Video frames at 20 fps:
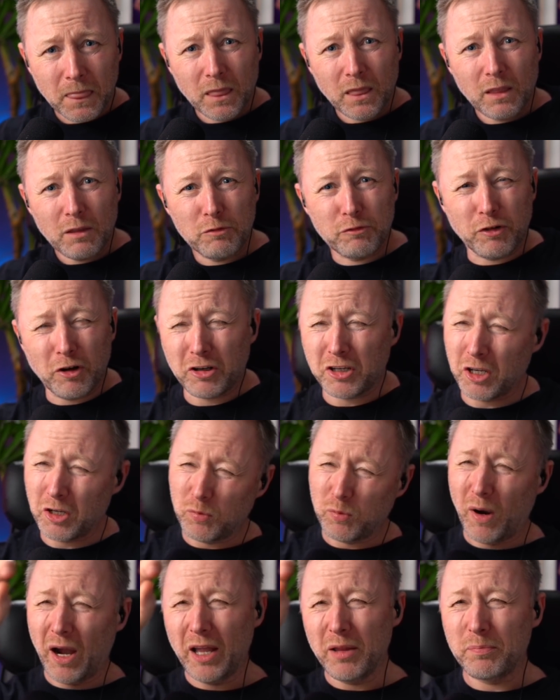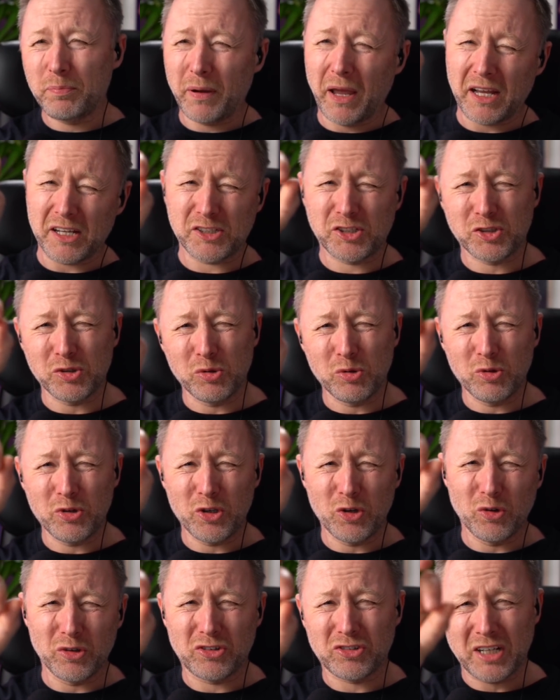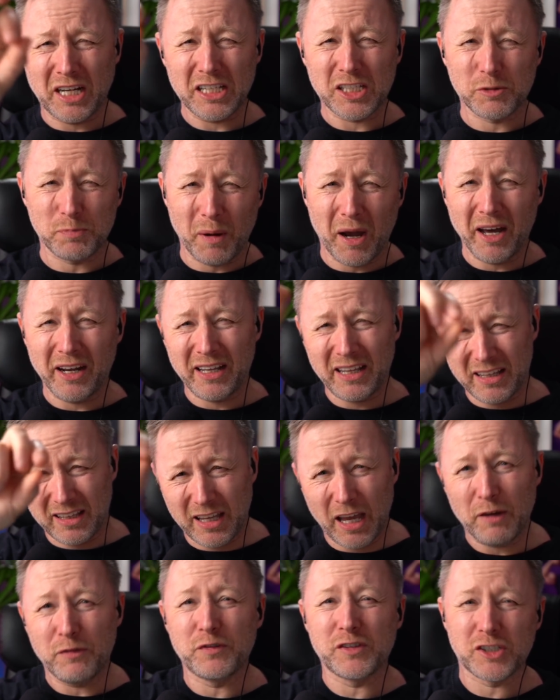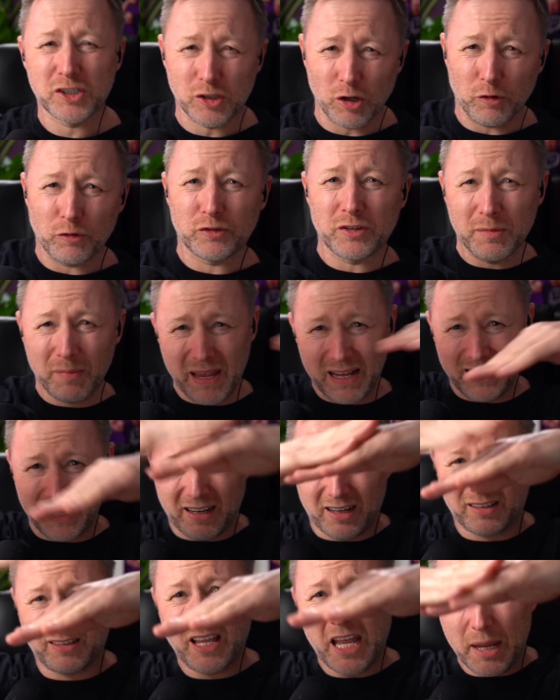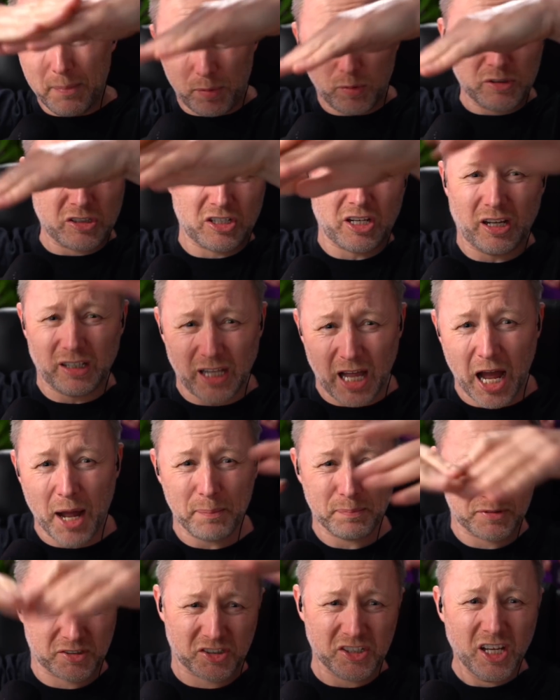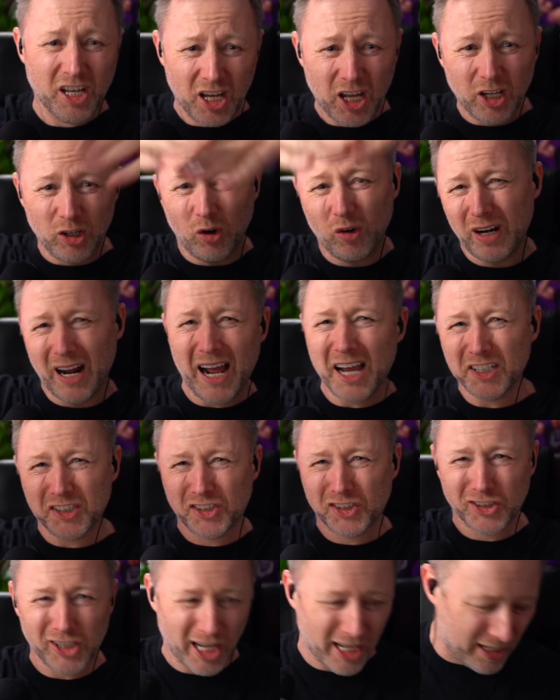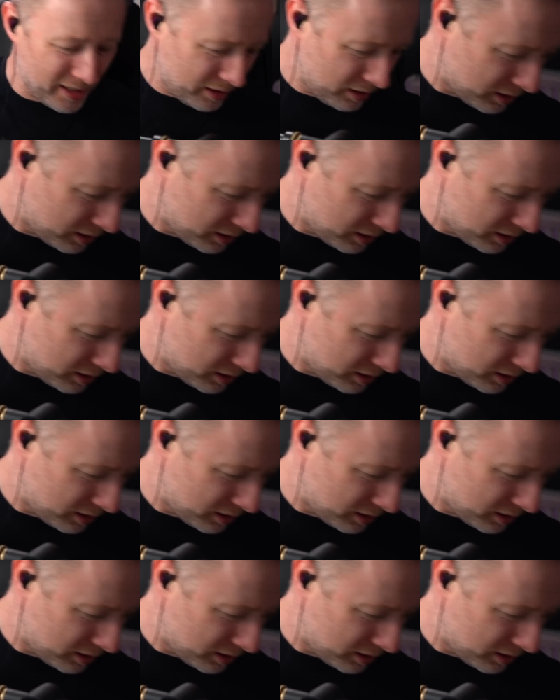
Fucking 1 pixel, you know, transparent GIF stuff to make the tables collapse and all that shit.